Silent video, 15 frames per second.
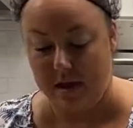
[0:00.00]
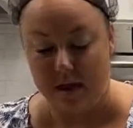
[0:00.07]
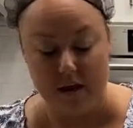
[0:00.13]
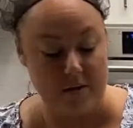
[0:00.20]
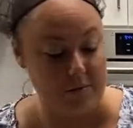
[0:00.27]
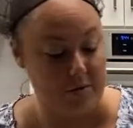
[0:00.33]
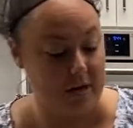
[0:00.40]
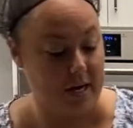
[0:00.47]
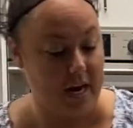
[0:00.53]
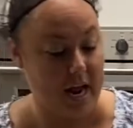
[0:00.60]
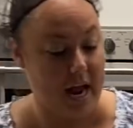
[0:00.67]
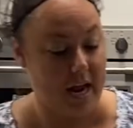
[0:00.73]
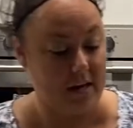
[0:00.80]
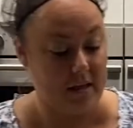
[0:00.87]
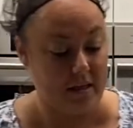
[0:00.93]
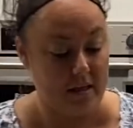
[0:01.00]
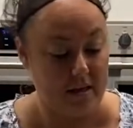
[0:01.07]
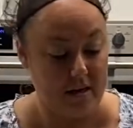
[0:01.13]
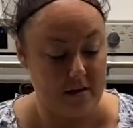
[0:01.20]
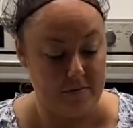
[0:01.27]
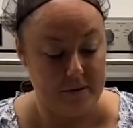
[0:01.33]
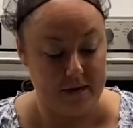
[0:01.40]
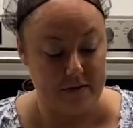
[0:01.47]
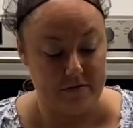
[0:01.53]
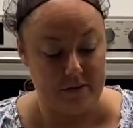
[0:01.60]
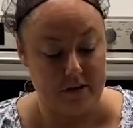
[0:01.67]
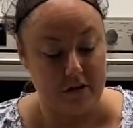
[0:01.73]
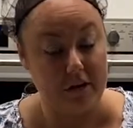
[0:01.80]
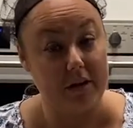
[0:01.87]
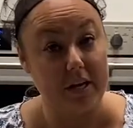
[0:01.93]
And we're gonna add a little bit of
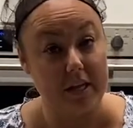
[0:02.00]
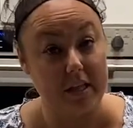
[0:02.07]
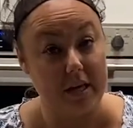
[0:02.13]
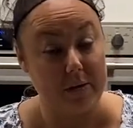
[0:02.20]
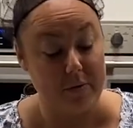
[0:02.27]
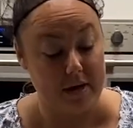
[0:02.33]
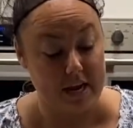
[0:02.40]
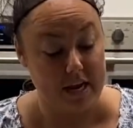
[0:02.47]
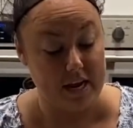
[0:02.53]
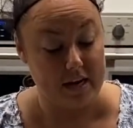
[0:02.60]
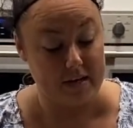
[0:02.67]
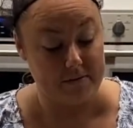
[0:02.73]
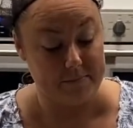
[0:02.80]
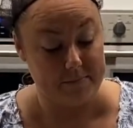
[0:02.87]
the cooking liquid in.